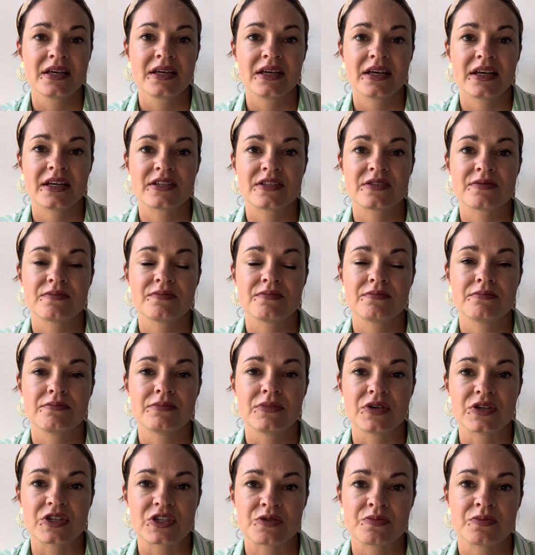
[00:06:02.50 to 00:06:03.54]
it's
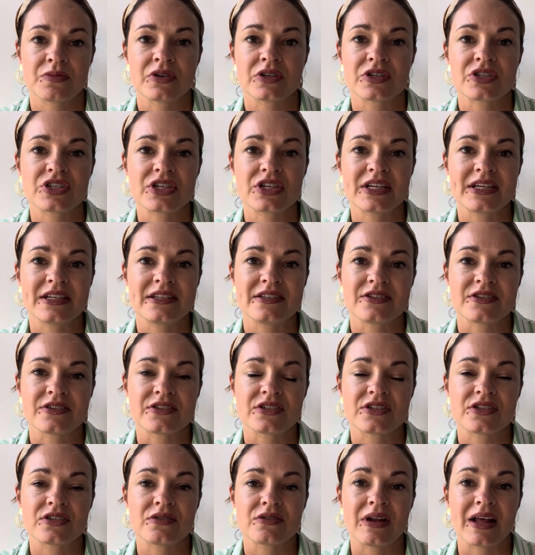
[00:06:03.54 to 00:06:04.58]
much easier
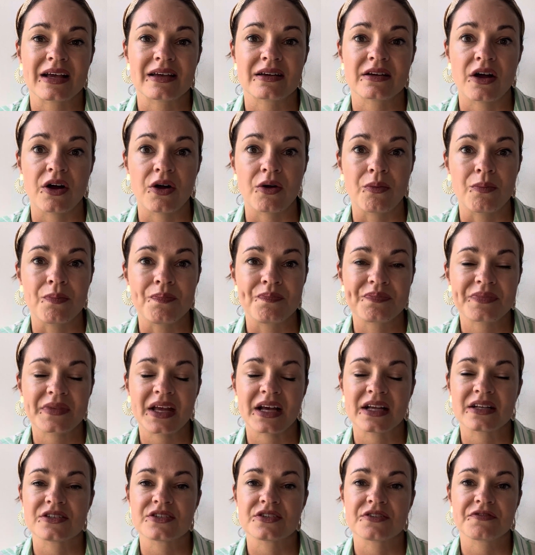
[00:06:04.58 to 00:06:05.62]
to let go
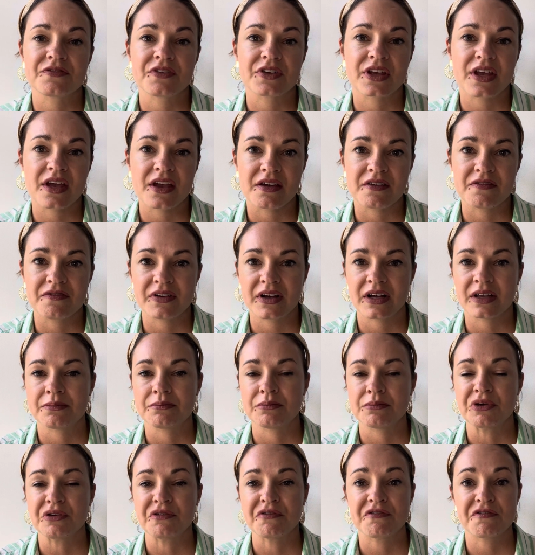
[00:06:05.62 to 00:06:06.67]
and to forgive and
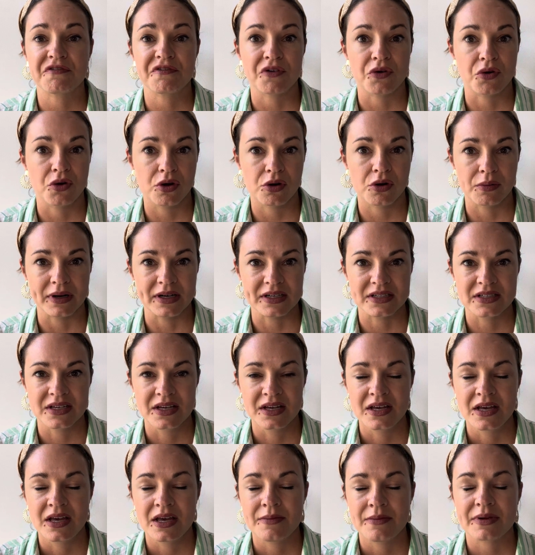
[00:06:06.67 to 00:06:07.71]
move forward.
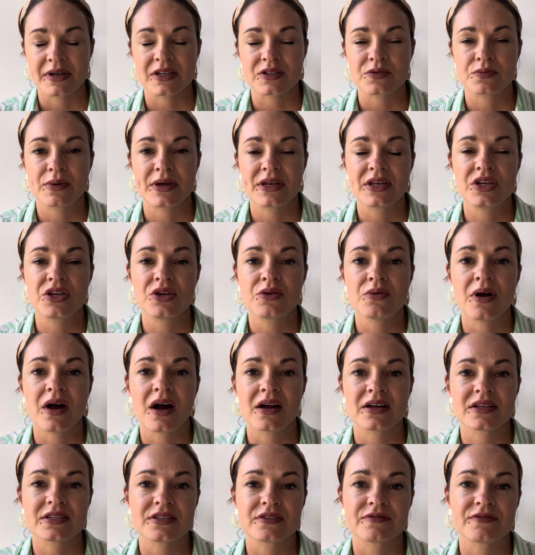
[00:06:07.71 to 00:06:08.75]
Because when you
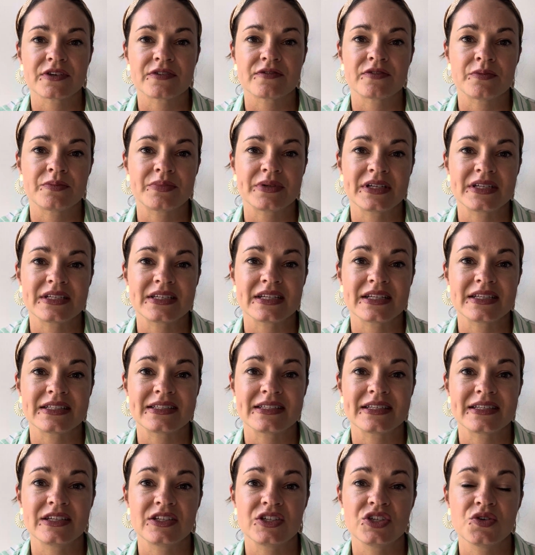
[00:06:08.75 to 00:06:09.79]
are suffering from
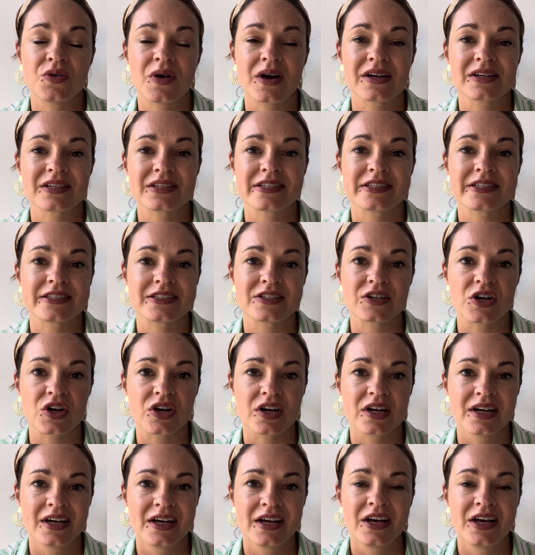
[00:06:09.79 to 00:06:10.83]
PTSD, you are
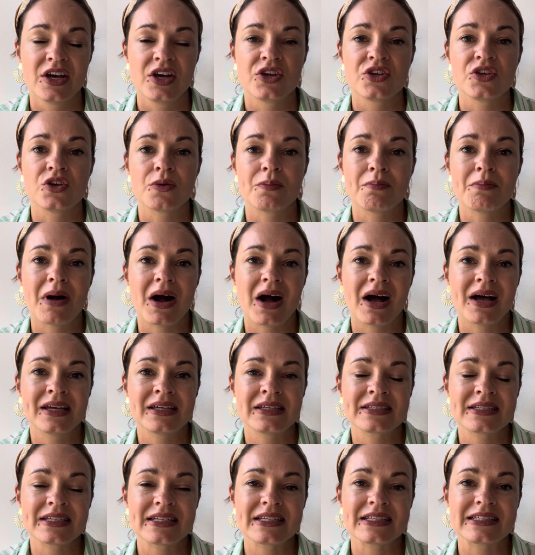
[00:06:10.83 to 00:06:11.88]
stuck. Your
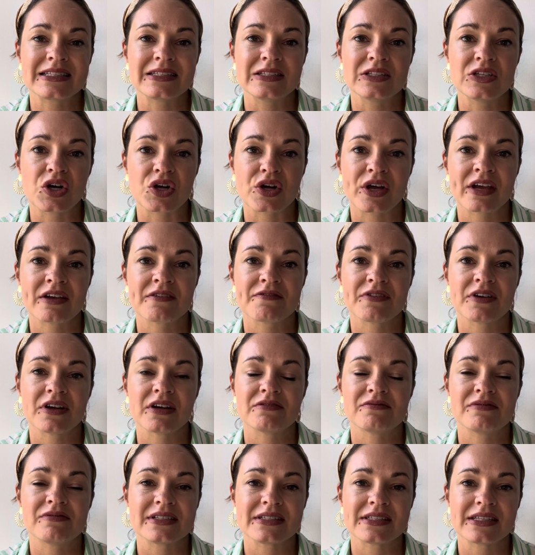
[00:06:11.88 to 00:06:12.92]
mind is looking for a
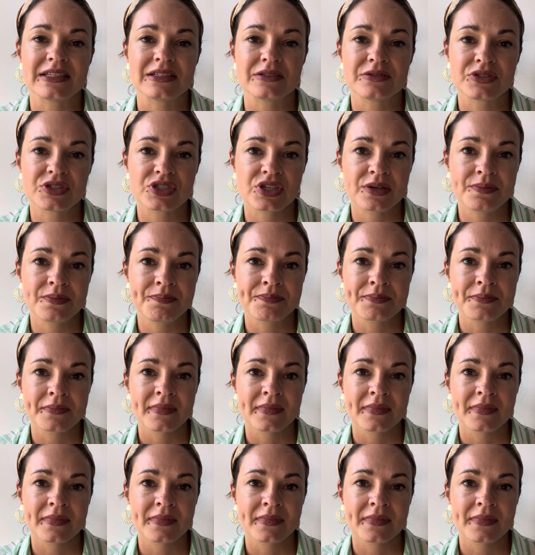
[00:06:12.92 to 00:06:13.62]
resolution,